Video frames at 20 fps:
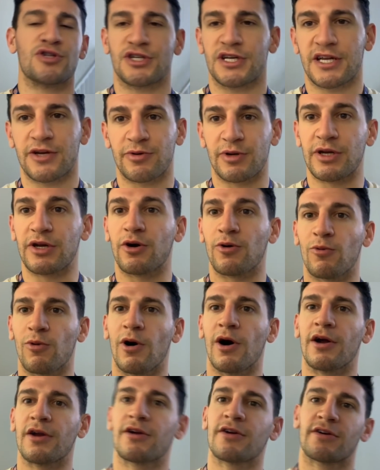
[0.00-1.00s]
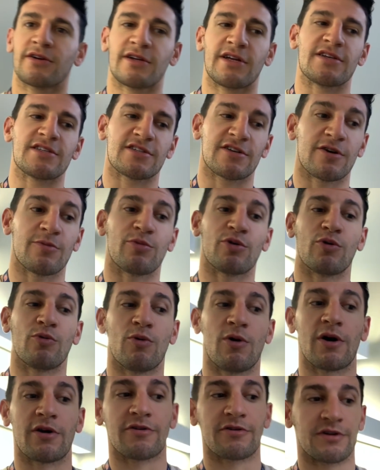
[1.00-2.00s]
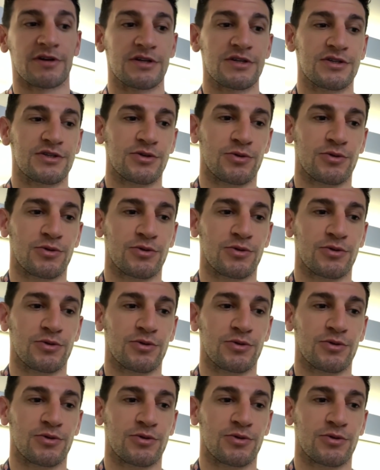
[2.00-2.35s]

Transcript: usually get it with no water. I saw him put water in it